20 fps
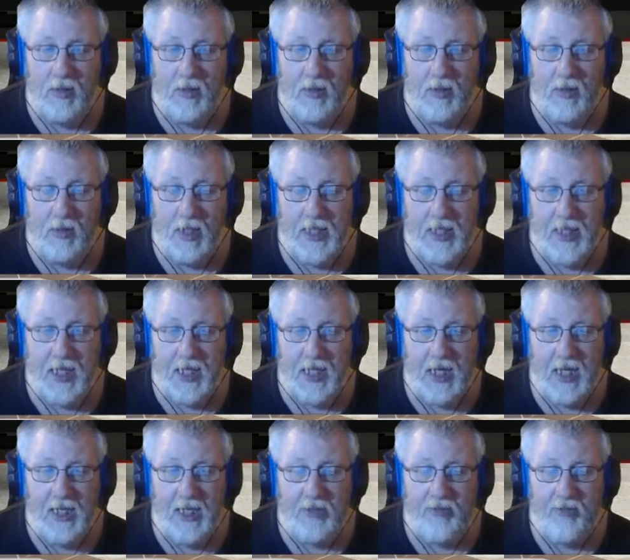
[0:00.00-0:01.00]
like a
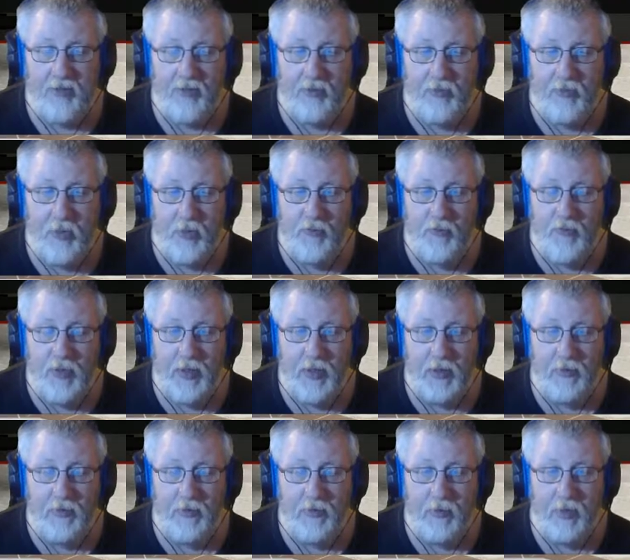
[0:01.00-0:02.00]
lateral movement
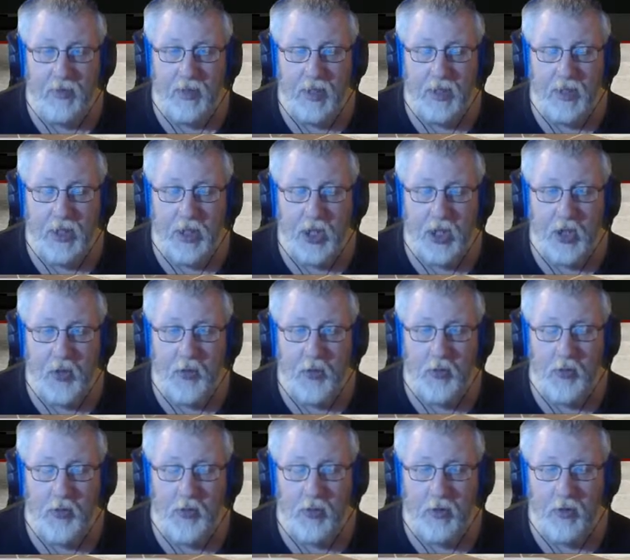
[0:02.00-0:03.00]
in the
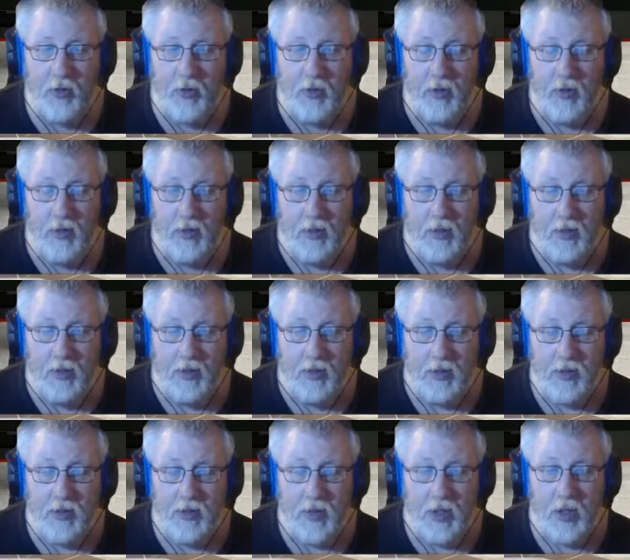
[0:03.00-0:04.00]
queue,
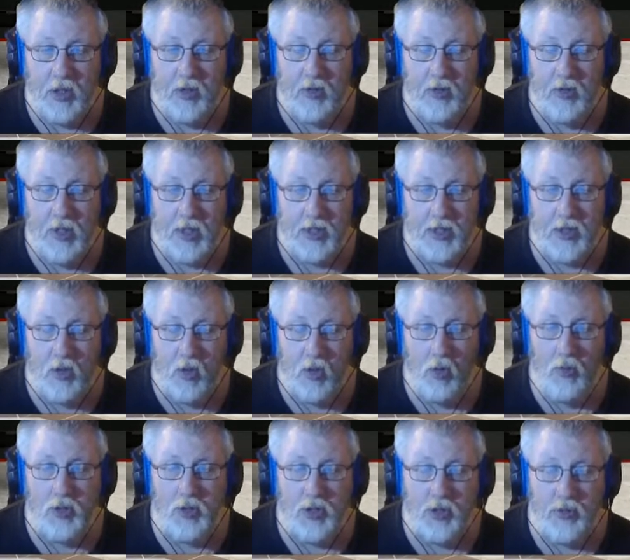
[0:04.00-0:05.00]
so the queue doesn't
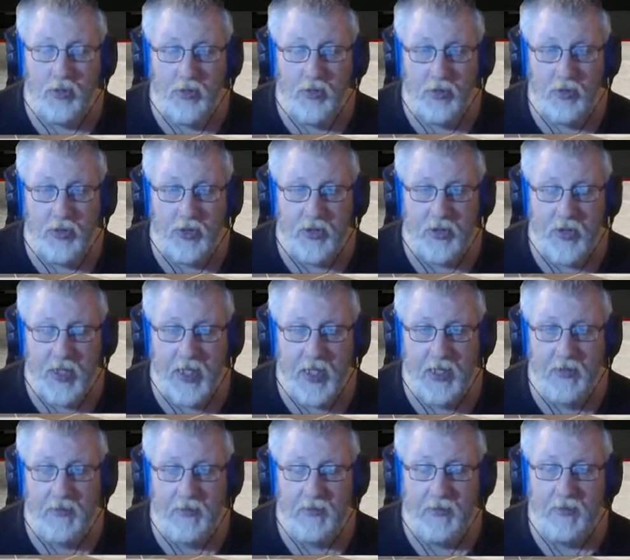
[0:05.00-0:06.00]
always go through
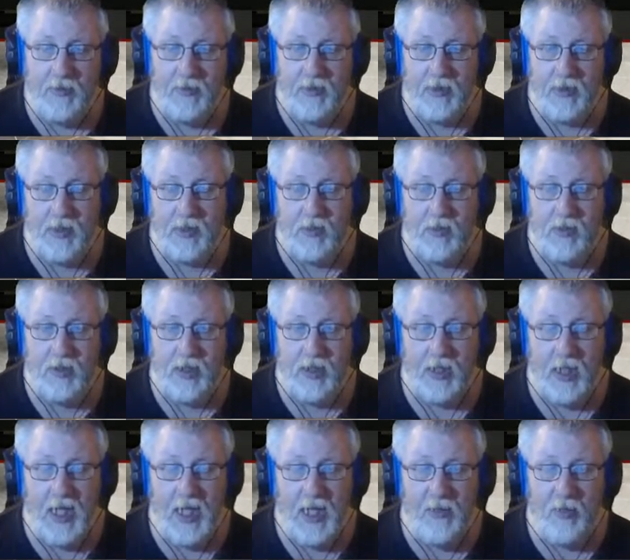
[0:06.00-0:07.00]
straight, so they're
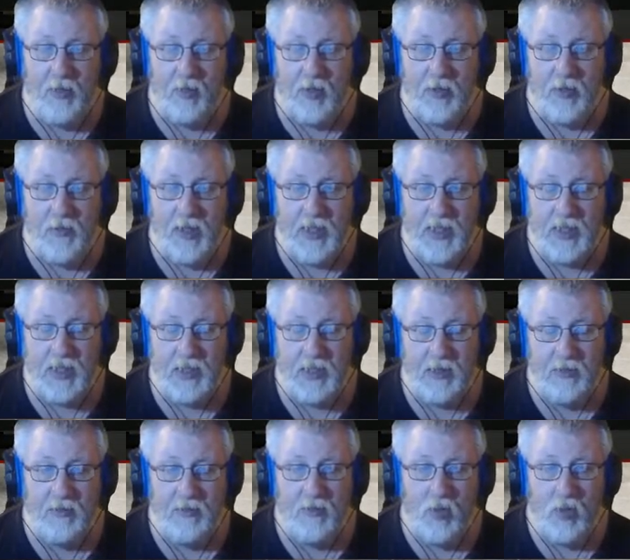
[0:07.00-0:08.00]
liable to miss
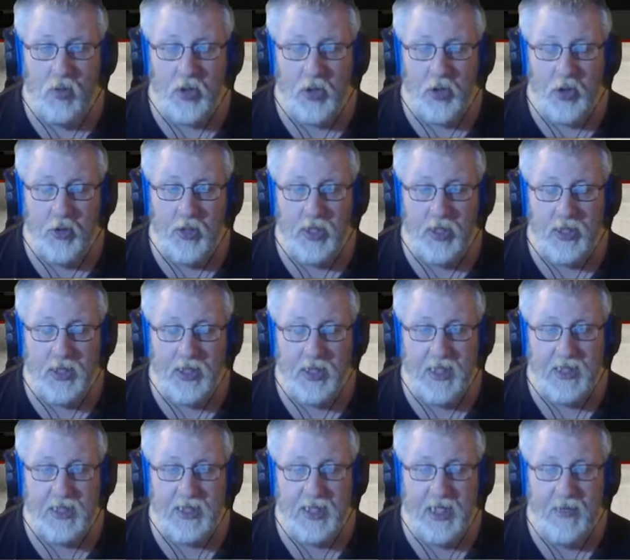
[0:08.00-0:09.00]
more shots in
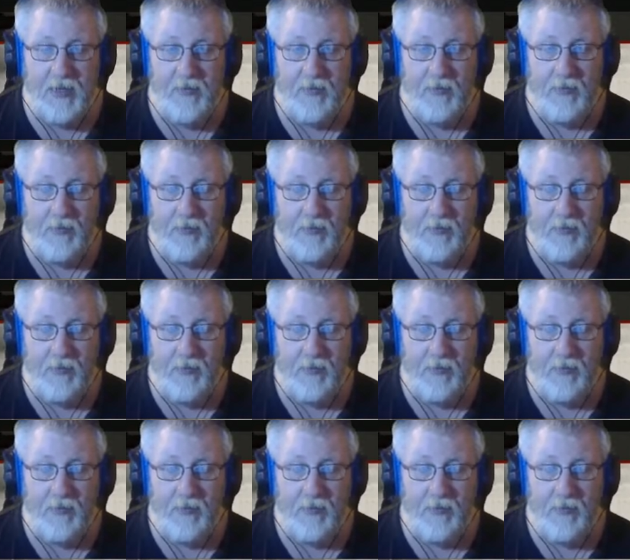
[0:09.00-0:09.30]
this game.